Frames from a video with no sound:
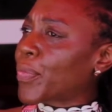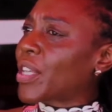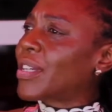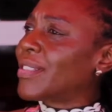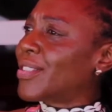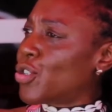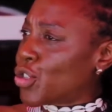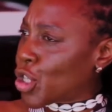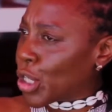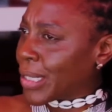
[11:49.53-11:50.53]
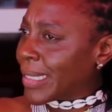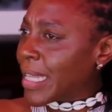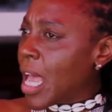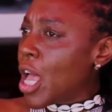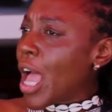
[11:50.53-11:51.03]
conditions.
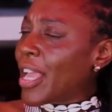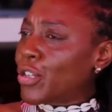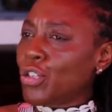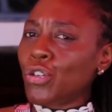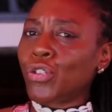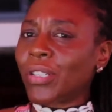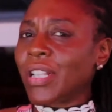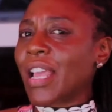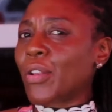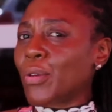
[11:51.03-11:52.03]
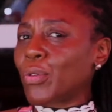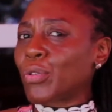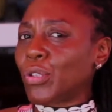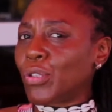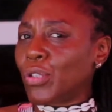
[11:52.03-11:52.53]
And can you just let
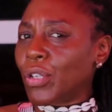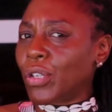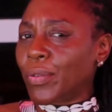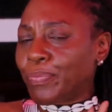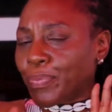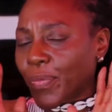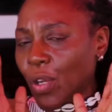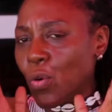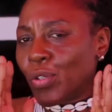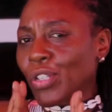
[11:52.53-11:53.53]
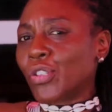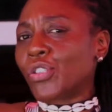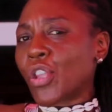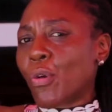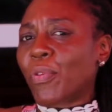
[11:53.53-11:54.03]
the audience
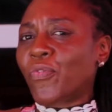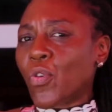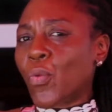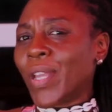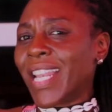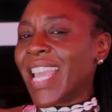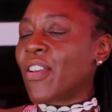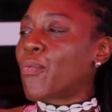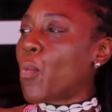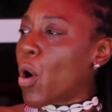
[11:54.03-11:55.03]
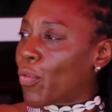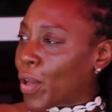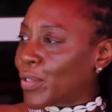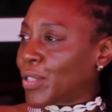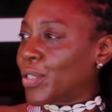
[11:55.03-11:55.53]
know before we leave what
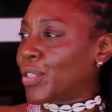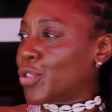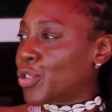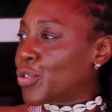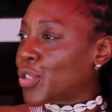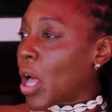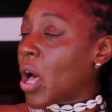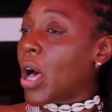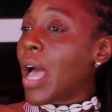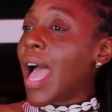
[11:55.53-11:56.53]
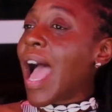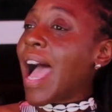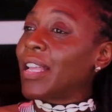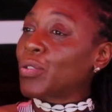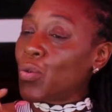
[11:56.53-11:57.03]
those conditions are,
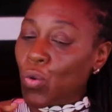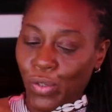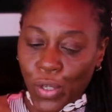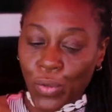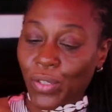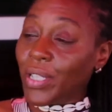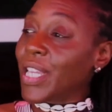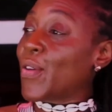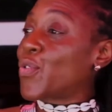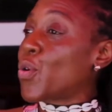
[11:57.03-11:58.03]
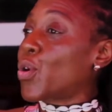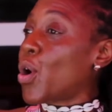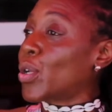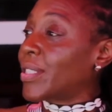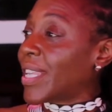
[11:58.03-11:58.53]
and also to leave your
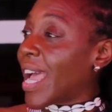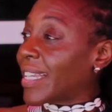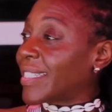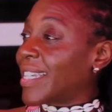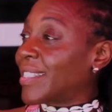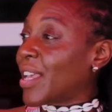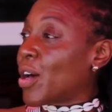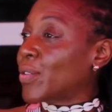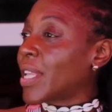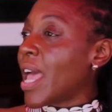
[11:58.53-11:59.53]
contact details,